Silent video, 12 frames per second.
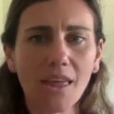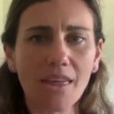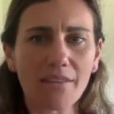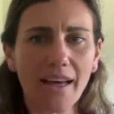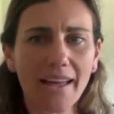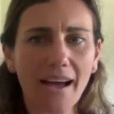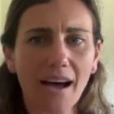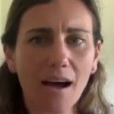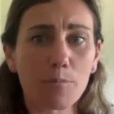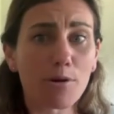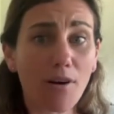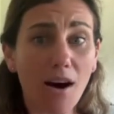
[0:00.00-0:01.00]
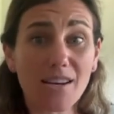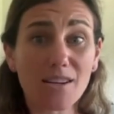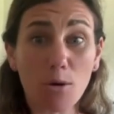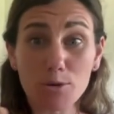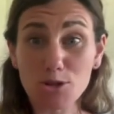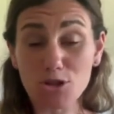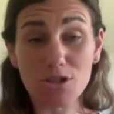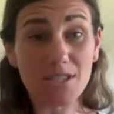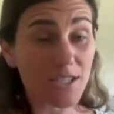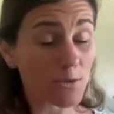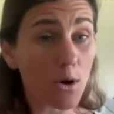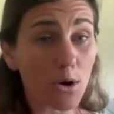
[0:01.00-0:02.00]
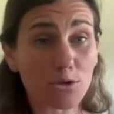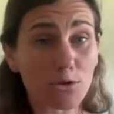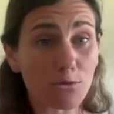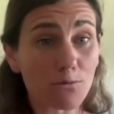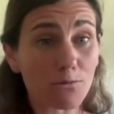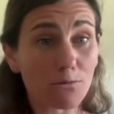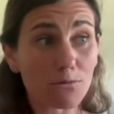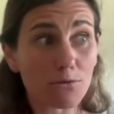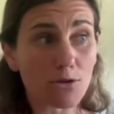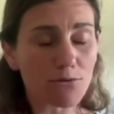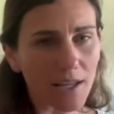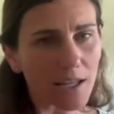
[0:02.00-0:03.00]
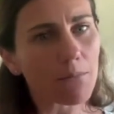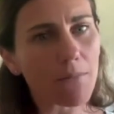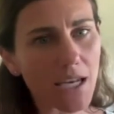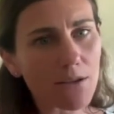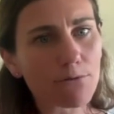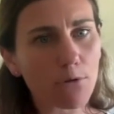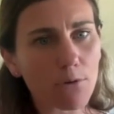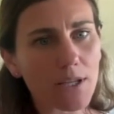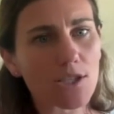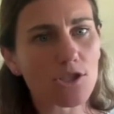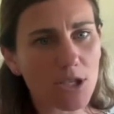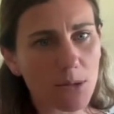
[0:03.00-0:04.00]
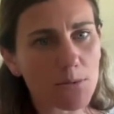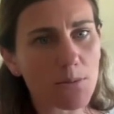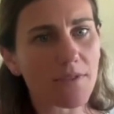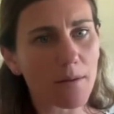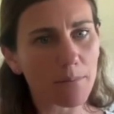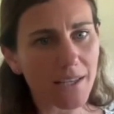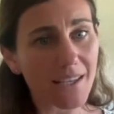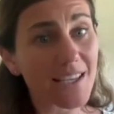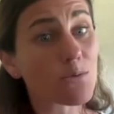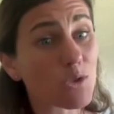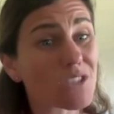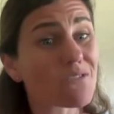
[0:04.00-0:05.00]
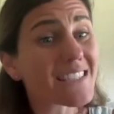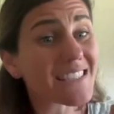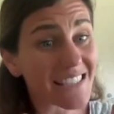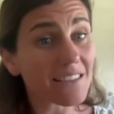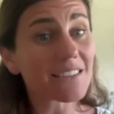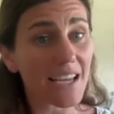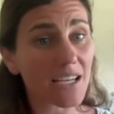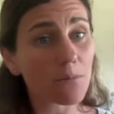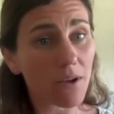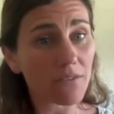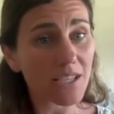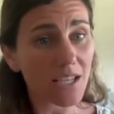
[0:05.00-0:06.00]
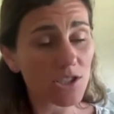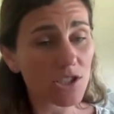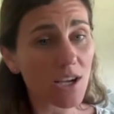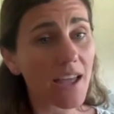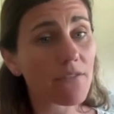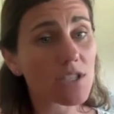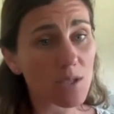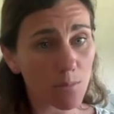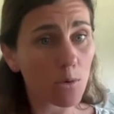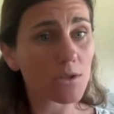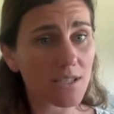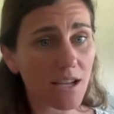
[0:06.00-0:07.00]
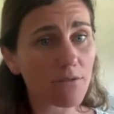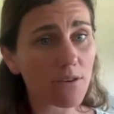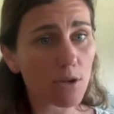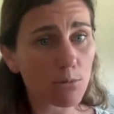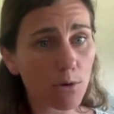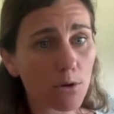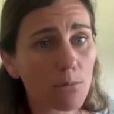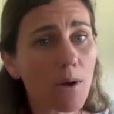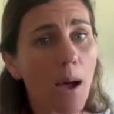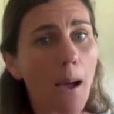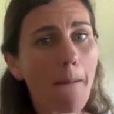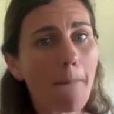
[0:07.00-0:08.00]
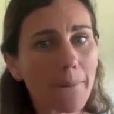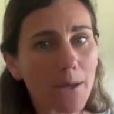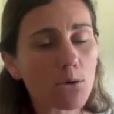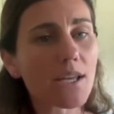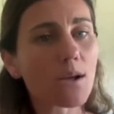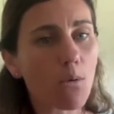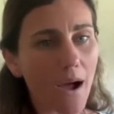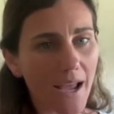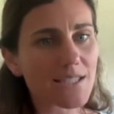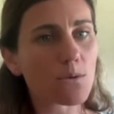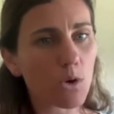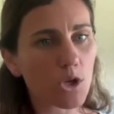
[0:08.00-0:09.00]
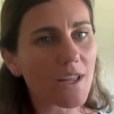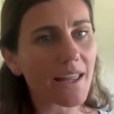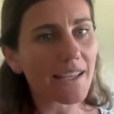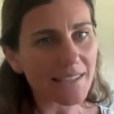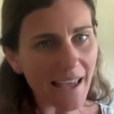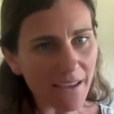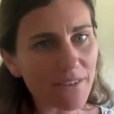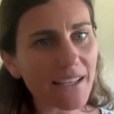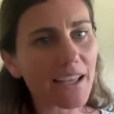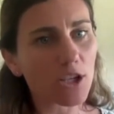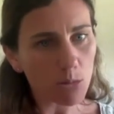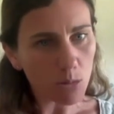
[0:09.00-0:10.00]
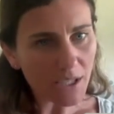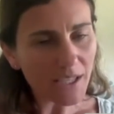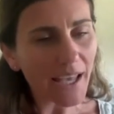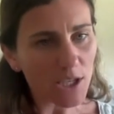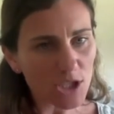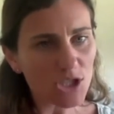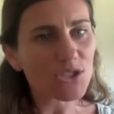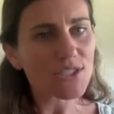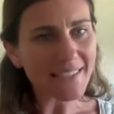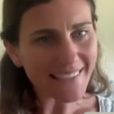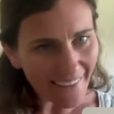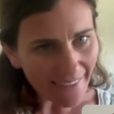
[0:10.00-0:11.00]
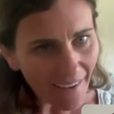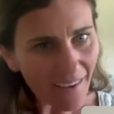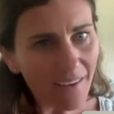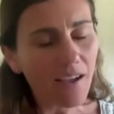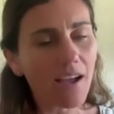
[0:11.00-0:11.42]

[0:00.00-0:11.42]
They are provided opportunities as well to develop meaningful relationships with their peers, which is facilitated by the teacher and the support staff in the room, building ways in which they can navigate communication together